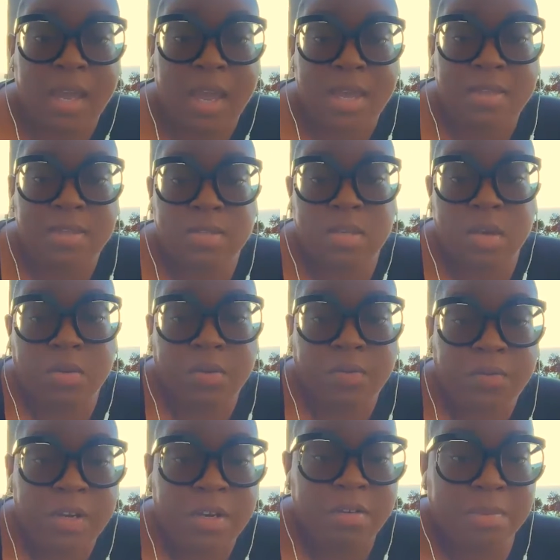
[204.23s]
And so the
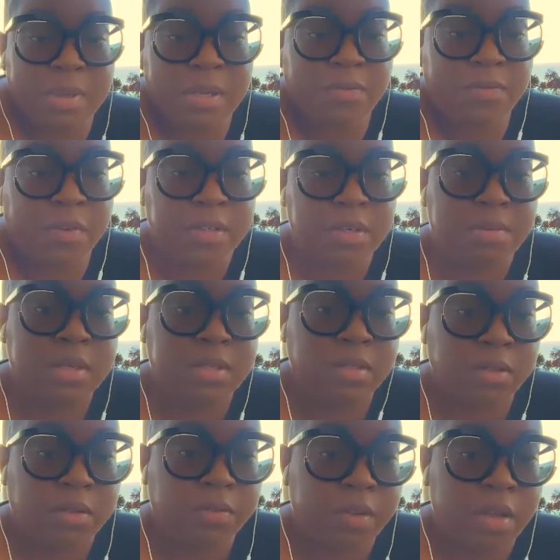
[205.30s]
fear of being
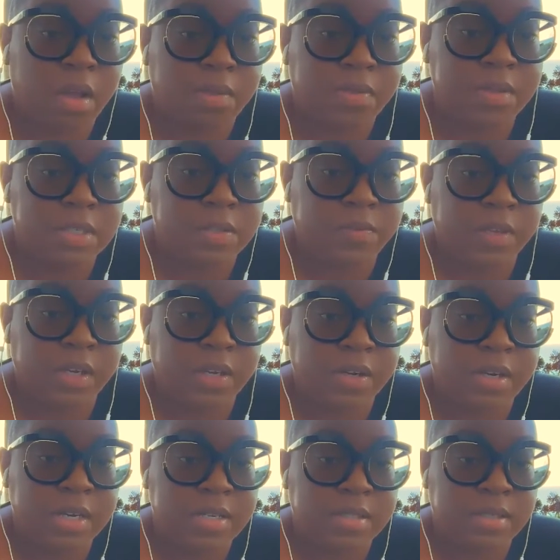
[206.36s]
fundamentally flawed, this fear
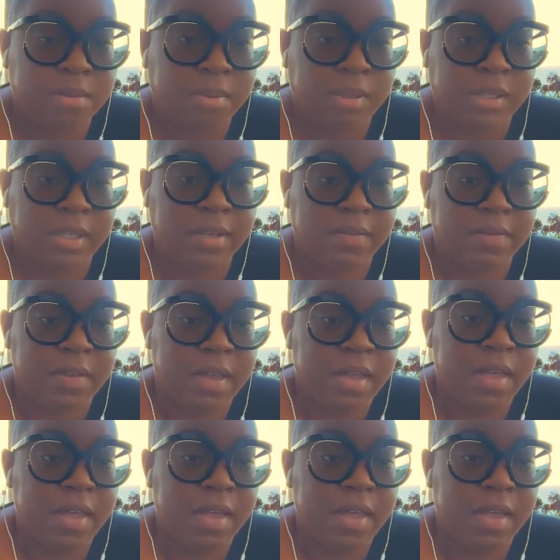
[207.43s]
is the belief